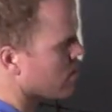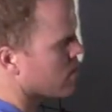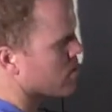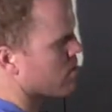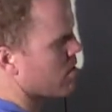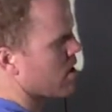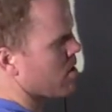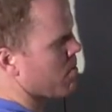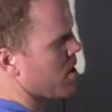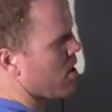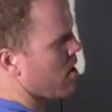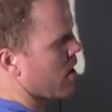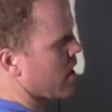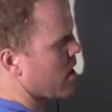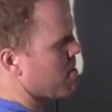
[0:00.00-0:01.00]
So here we
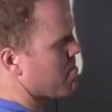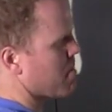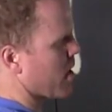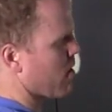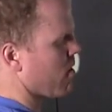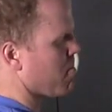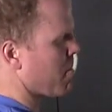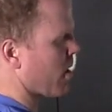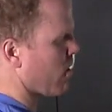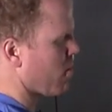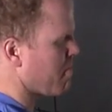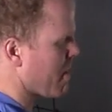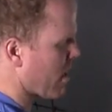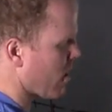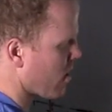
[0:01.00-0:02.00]
are getting bigger and bigger
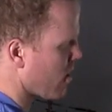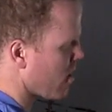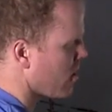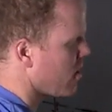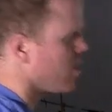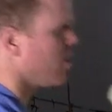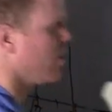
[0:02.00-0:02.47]
and bigger,